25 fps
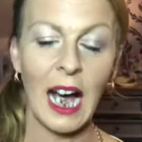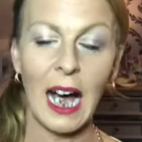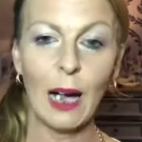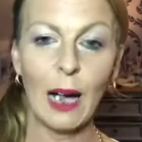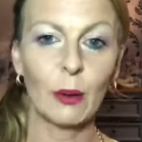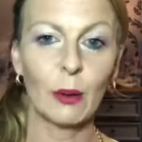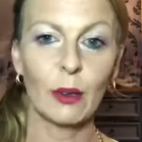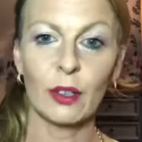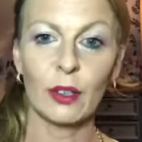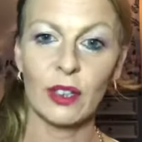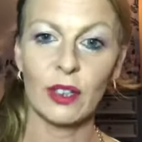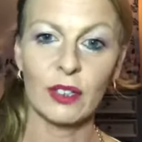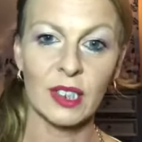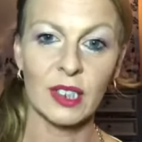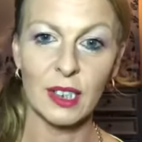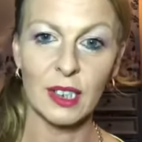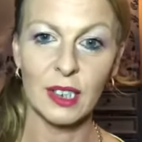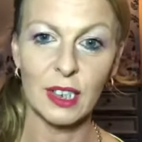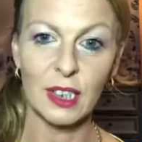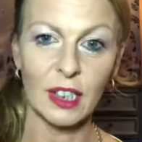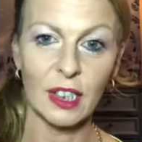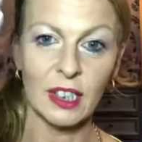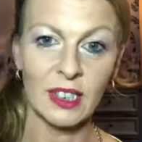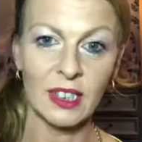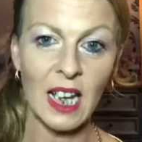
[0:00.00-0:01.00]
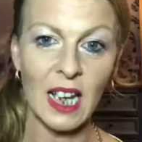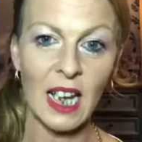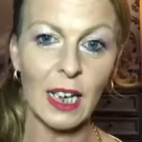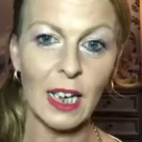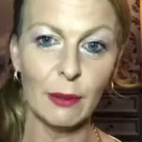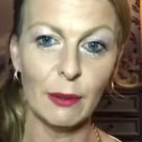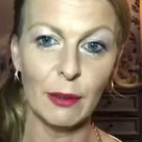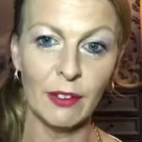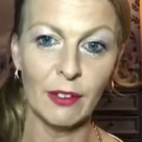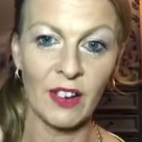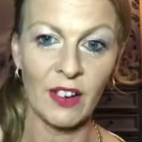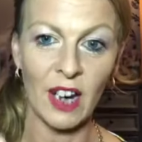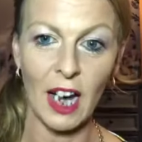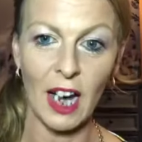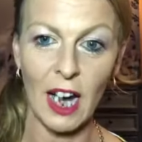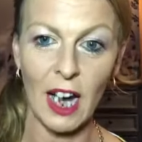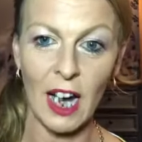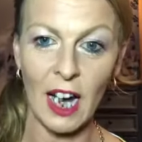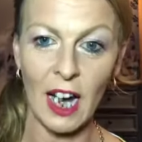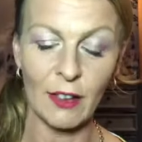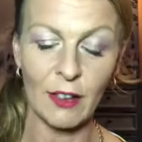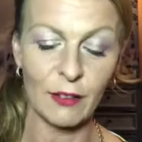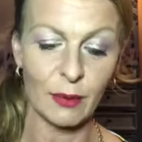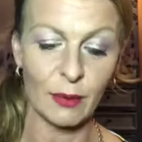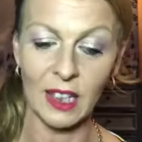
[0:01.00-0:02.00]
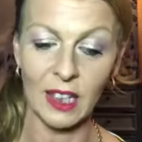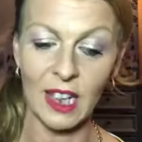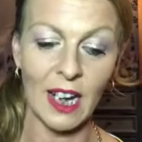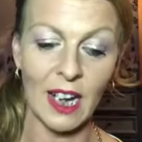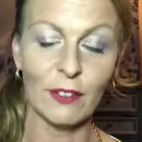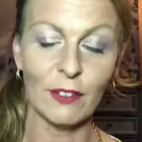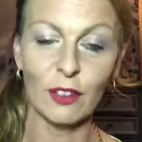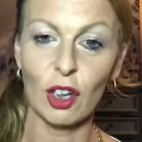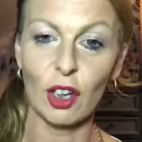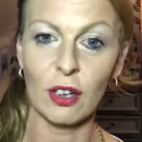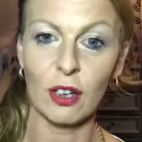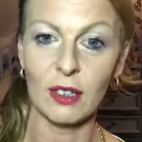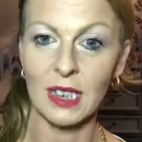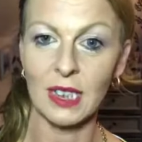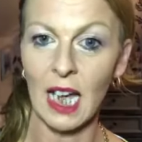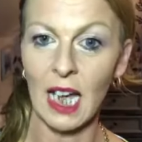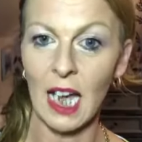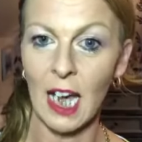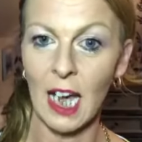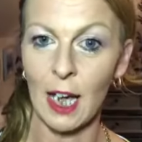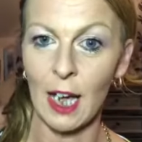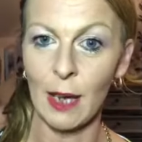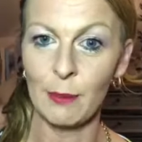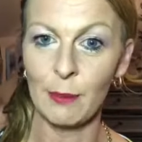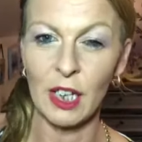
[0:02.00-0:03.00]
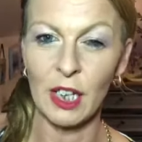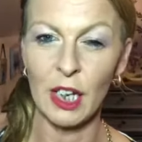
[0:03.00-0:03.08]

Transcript: I will use the Daily Revive when I haven't got time,